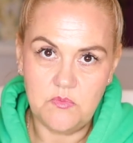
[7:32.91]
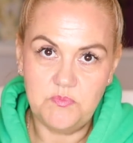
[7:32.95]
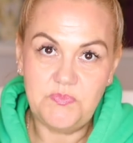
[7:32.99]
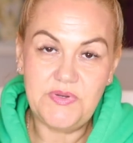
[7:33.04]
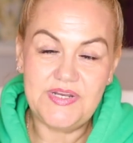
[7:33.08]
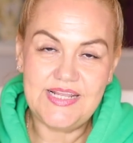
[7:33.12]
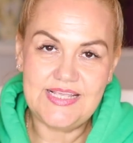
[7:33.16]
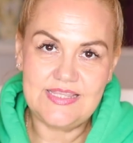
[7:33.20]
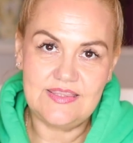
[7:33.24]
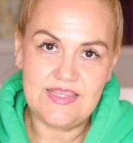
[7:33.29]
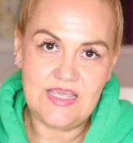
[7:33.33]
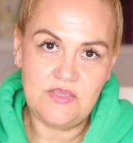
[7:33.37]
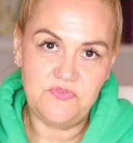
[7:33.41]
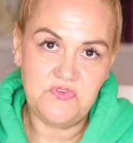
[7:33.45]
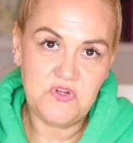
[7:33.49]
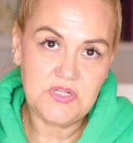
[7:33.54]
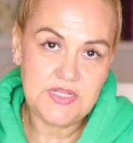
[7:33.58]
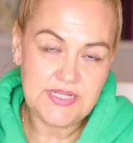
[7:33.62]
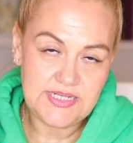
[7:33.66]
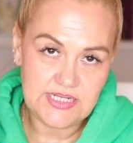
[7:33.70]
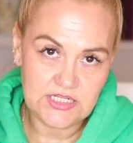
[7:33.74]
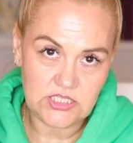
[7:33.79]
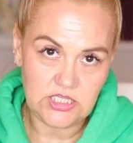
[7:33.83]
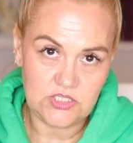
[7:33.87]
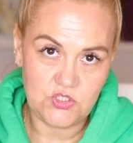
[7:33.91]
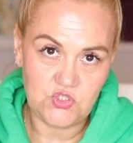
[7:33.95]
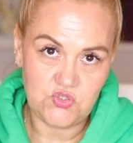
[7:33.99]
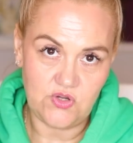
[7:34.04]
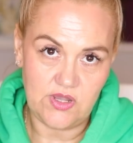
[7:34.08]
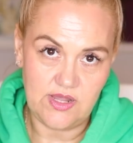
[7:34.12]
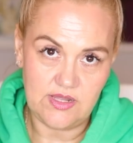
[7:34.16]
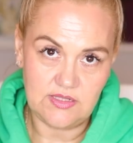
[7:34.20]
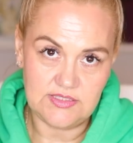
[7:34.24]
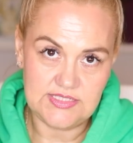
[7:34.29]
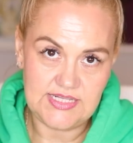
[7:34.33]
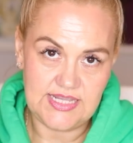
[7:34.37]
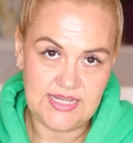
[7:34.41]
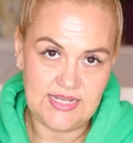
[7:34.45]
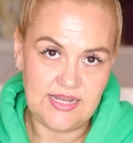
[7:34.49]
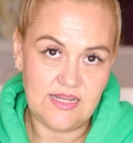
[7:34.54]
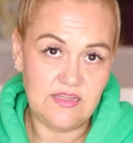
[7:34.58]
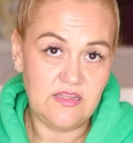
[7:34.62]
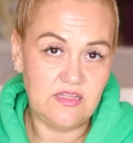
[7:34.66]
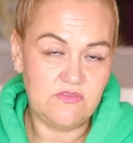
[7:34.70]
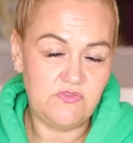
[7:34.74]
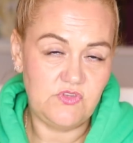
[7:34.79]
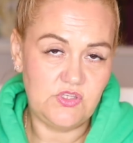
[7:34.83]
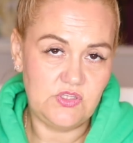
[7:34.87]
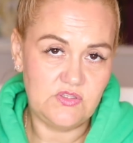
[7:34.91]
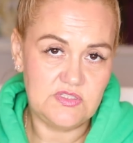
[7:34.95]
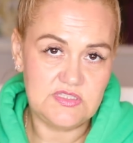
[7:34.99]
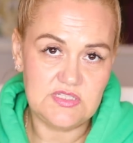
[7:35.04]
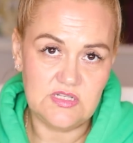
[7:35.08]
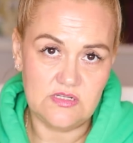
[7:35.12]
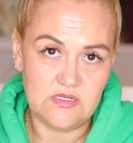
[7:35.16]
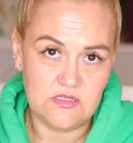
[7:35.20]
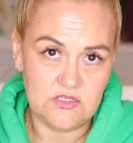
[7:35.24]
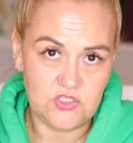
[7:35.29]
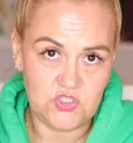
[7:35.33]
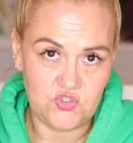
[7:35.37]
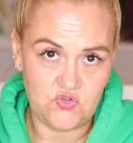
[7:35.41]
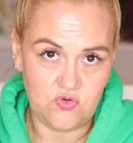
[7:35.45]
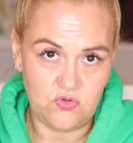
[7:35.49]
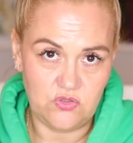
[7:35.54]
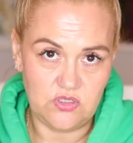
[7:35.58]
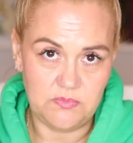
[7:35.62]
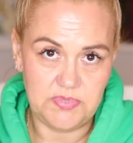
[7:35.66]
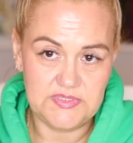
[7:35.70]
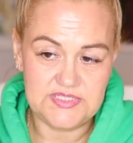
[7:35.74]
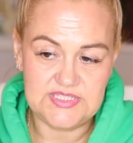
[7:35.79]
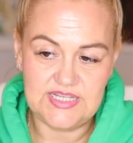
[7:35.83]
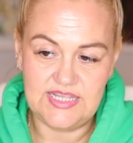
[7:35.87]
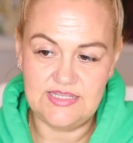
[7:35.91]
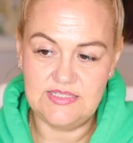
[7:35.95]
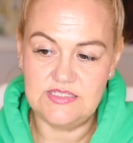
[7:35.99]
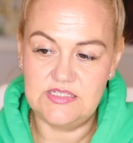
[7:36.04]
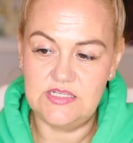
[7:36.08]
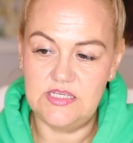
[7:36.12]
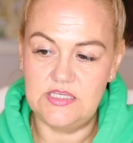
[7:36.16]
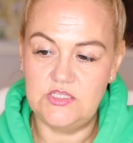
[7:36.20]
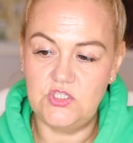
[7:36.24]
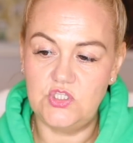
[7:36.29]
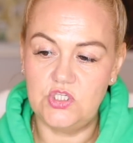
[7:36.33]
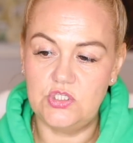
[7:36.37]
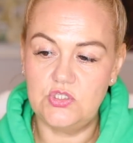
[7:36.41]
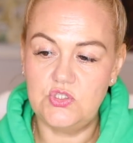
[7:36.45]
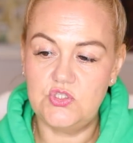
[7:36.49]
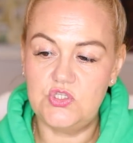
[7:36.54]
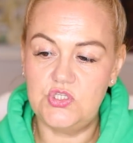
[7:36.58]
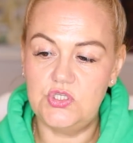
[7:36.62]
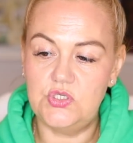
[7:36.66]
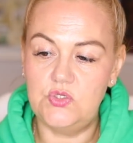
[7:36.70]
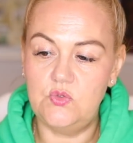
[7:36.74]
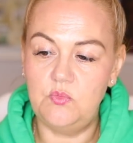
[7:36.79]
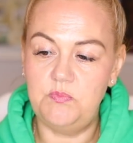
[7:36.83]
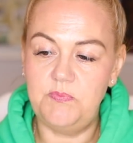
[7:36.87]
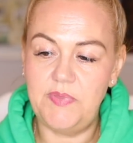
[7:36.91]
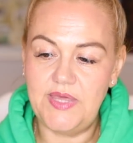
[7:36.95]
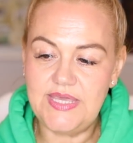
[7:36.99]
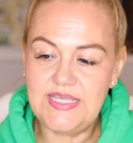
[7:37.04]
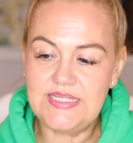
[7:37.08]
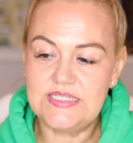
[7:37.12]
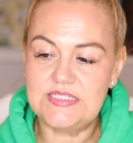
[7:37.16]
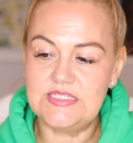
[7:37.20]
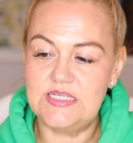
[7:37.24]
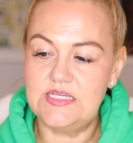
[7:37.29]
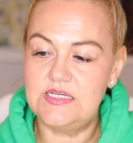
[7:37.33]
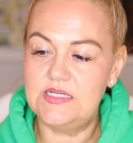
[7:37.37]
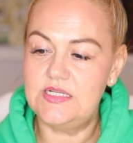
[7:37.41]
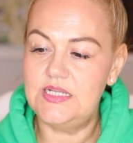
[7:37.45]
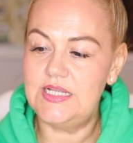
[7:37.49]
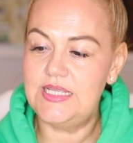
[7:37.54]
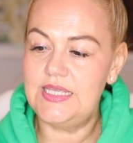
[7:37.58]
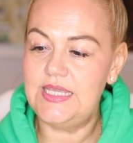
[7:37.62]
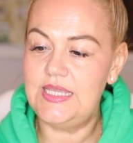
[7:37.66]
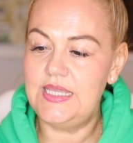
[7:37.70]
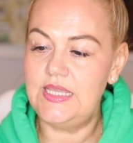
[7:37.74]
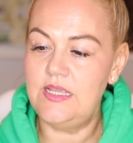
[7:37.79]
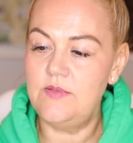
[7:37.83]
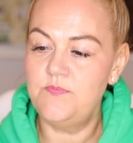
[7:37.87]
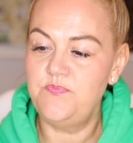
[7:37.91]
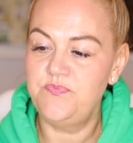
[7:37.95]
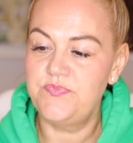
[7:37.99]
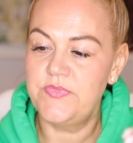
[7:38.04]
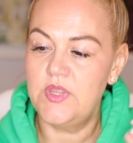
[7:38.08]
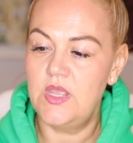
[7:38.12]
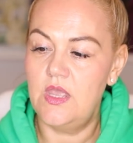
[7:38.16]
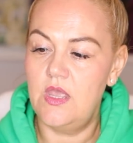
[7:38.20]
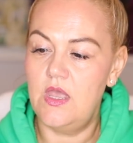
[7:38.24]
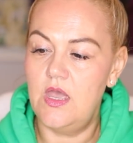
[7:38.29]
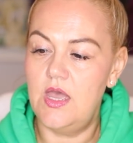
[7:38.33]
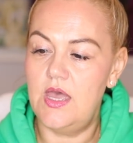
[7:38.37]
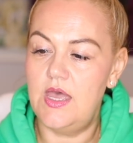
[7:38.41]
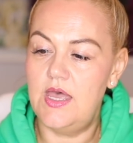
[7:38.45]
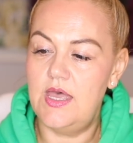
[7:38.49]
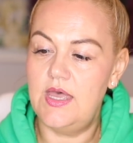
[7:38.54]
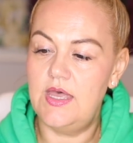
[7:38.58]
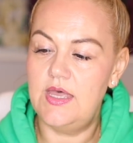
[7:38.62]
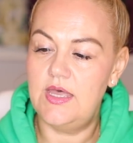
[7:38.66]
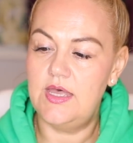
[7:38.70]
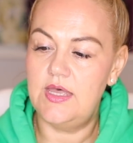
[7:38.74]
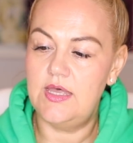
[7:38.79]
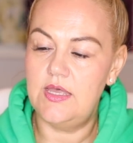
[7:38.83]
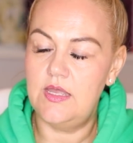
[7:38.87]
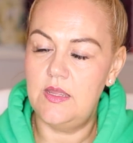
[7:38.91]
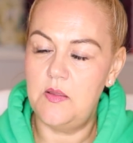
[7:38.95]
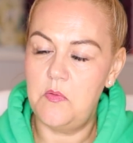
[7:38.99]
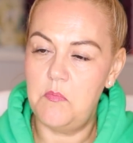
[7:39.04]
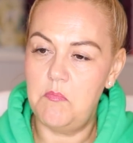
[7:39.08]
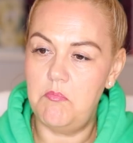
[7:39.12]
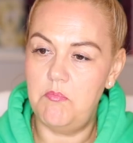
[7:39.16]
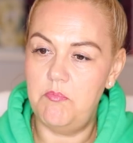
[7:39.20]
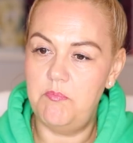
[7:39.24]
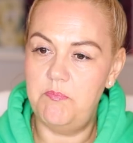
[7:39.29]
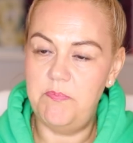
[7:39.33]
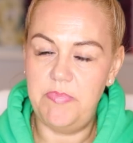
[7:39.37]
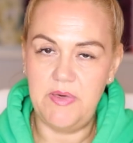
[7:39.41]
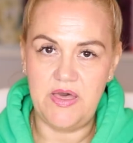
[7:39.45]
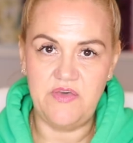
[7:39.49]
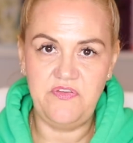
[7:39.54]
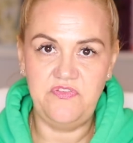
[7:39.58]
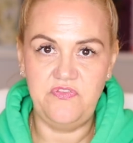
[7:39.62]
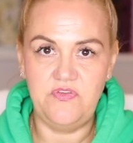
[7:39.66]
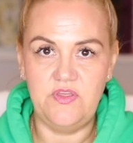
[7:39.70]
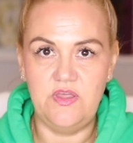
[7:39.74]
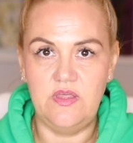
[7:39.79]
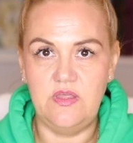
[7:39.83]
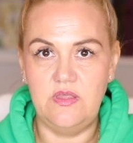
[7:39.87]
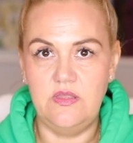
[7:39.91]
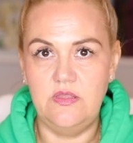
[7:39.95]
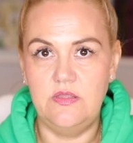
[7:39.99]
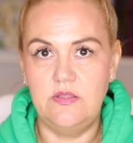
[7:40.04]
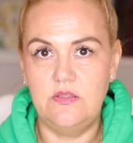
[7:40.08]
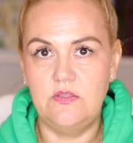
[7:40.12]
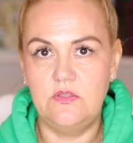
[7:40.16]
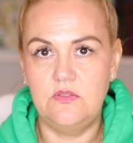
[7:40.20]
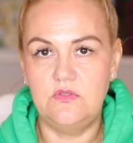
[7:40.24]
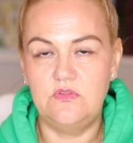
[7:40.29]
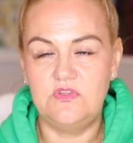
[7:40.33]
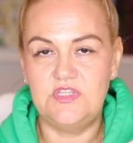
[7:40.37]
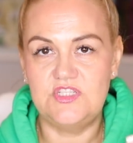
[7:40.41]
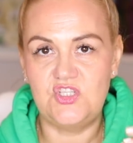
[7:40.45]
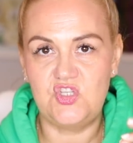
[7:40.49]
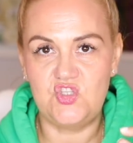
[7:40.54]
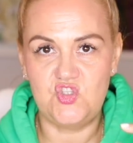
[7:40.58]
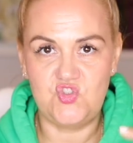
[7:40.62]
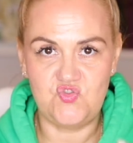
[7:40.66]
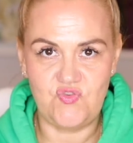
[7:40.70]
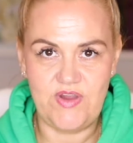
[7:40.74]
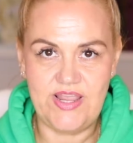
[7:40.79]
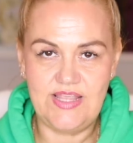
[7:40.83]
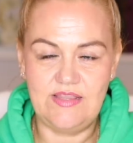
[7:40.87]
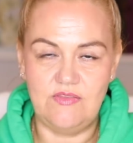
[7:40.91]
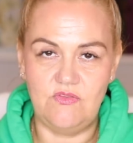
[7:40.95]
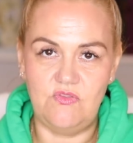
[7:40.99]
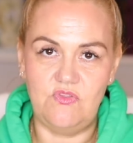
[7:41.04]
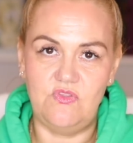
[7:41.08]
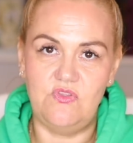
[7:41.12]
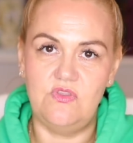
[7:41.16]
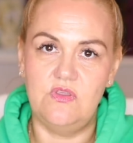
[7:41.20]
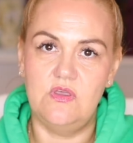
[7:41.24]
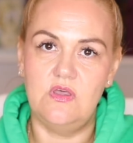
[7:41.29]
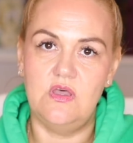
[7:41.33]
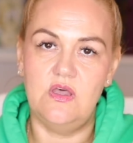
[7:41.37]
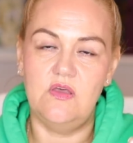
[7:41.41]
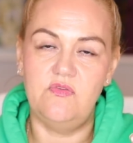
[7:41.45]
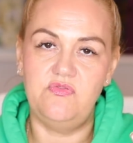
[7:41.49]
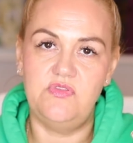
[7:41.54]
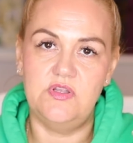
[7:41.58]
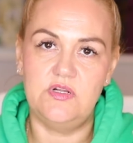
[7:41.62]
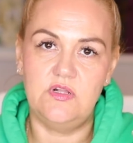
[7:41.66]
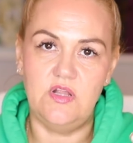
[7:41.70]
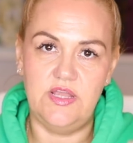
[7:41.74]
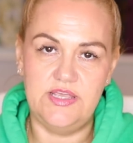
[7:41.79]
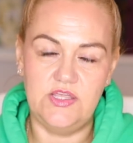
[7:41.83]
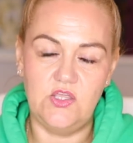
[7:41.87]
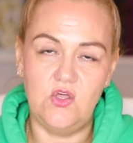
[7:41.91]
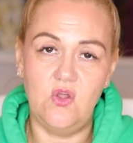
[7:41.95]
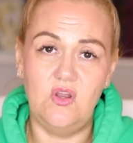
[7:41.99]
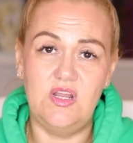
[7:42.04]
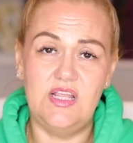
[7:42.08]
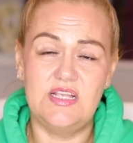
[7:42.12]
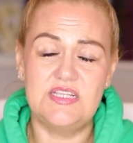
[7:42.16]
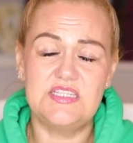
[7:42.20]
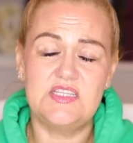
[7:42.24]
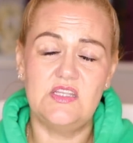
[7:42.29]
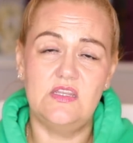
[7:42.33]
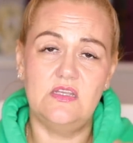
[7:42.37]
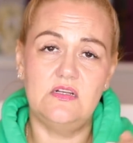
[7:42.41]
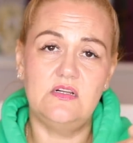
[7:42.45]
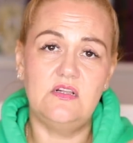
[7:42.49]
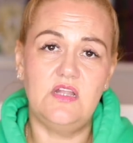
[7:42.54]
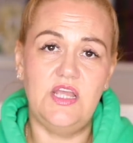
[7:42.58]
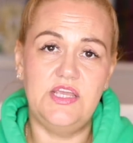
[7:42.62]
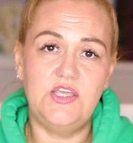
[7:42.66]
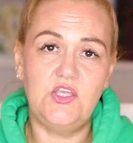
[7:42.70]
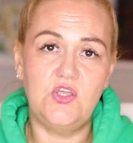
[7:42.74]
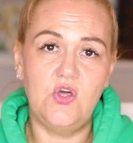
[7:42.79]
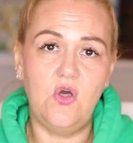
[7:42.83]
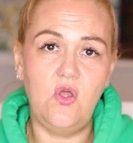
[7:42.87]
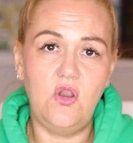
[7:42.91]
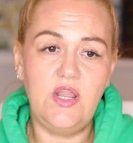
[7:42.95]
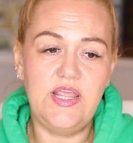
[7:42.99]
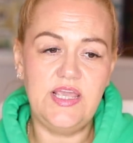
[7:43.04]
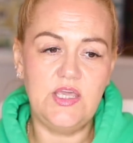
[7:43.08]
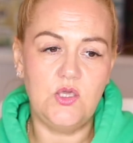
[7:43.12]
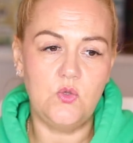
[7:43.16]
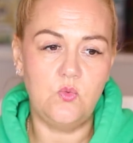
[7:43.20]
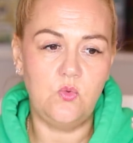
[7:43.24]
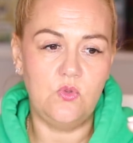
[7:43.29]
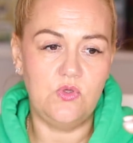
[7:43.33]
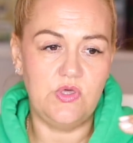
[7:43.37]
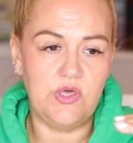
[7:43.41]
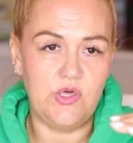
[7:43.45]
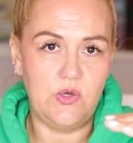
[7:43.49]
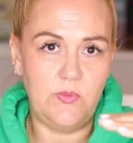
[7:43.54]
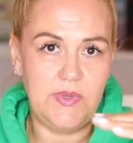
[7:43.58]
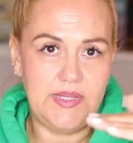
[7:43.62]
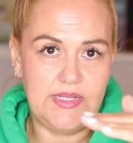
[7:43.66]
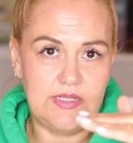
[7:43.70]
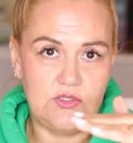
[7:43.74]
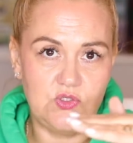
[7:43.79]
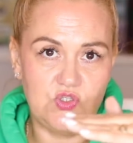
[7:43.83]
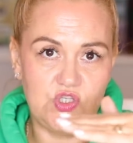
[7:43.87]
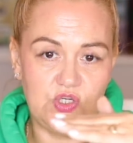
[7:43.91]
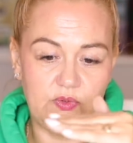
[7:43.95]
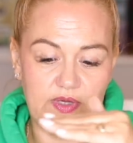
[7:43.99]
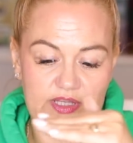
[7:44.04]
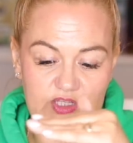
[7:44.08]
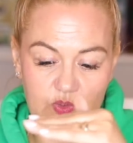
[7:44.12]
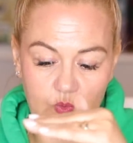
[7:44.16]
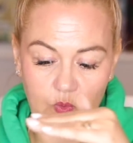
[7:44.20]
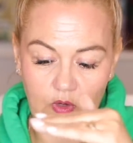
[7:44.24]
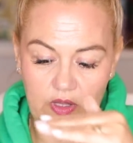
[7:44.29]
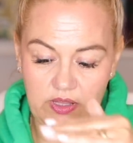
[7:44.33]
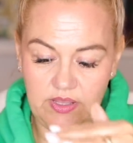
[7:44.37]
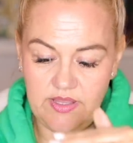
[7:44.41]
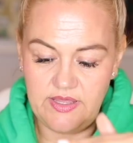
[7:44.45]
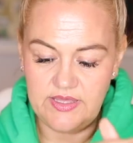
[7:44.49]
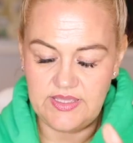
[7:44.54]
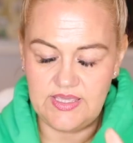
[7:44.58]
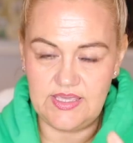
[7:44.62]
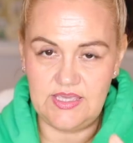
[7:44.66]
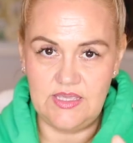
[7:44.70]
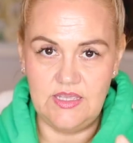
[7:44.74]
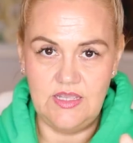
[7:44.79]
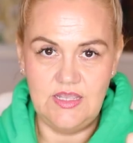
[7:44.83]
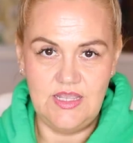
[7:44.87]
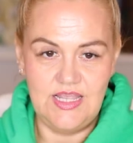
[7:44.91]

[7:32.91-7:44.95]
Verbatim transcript: but it, they've clinically trialed it and they've used it at a stronger percentage to basically uh, buffer the strength of the glycolic. So the glycolic will go in and do its work